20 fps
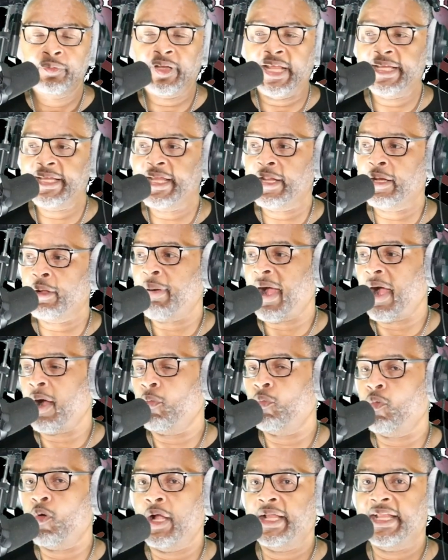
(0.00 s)
they get
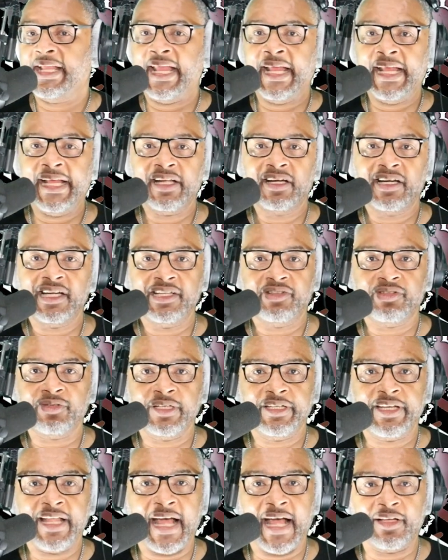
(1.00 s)
about what
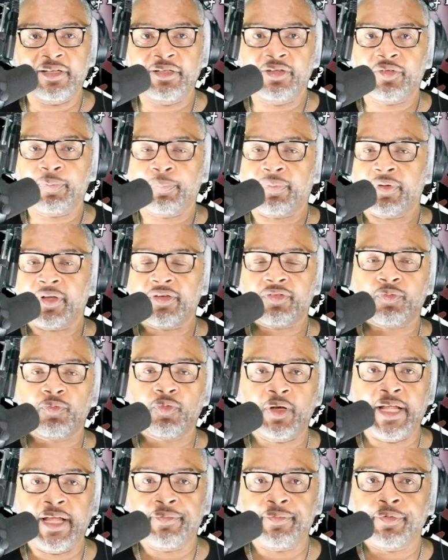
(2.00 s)
$800 plus
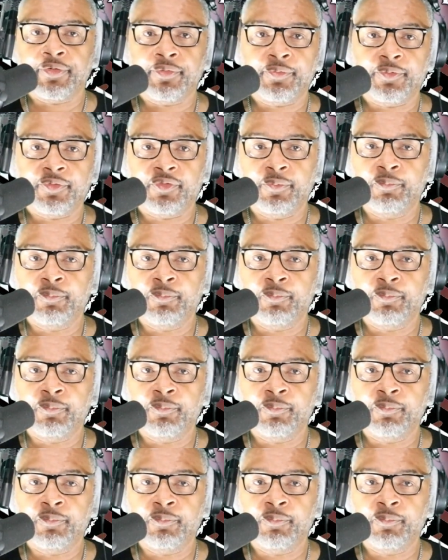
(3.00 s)
whatever